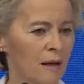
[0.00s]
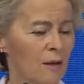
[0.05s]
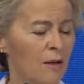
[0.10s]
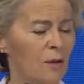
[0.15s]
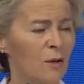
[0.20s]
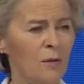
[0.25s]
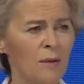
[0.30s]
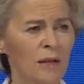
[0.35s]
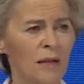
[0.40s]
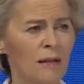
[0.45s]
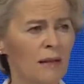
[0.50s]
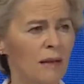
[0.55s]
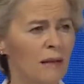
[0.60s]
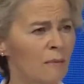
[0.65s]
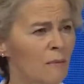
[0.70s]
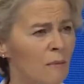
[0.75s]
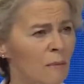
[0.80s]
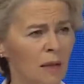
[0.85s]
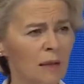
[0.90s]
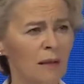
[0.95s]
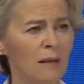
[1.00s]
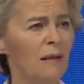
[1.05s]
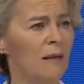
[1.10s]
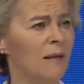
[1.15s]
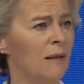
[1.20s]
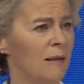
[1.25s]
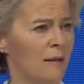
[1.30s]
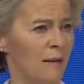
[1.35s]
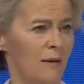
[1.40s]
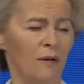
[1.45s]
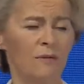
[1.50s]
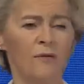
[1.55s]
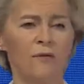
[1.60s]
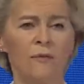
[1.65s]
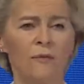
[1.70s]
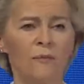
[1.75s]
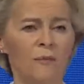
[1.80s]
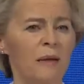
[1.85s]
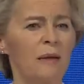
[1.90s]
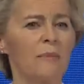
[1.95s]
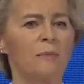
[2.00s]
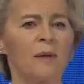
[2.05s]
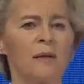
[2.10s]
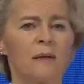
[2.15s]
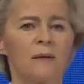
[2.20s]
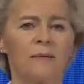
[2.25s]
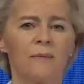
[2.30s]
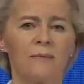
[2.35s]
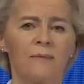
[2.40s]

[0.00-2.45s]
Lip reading: treating millions of people